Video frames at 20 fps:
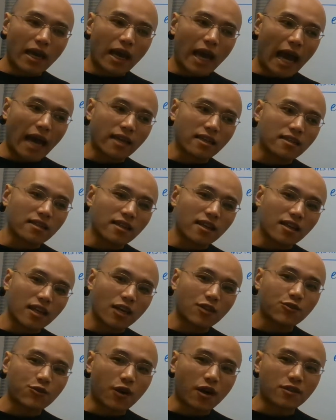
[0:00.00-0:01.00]
adding the
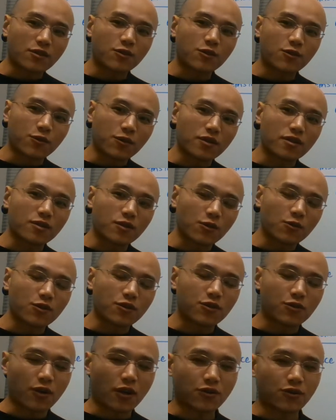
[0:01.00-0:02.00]
electrons to this Lewis
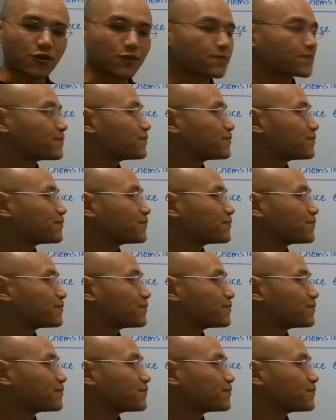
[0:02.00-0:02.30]
structure.